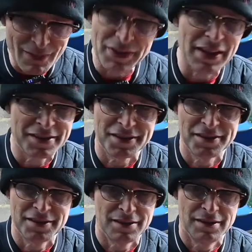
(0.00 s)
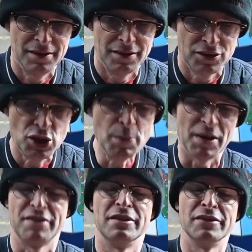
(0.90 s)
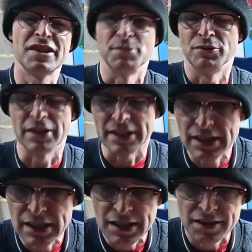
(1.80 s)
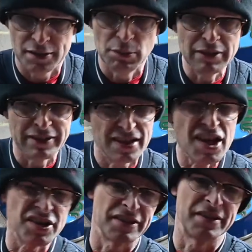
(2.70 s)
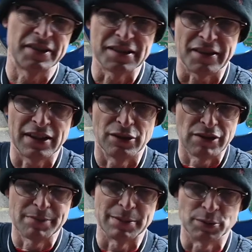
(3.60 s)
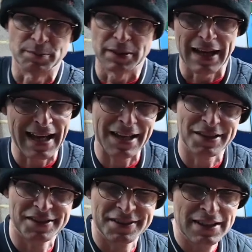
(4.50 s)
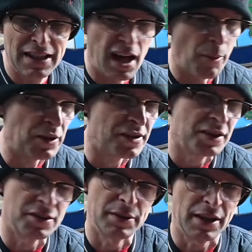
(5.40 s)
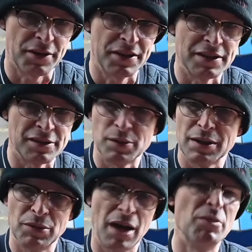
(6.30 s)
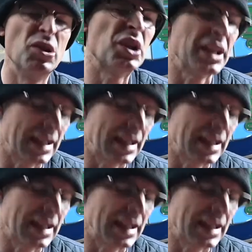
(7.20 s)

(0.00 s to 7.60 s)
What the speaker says: that's just too much of an investment really. So I'm leaving t-shirts and things like that on Redbubble, but hats, I'm going to start doing other things as well. I'm looking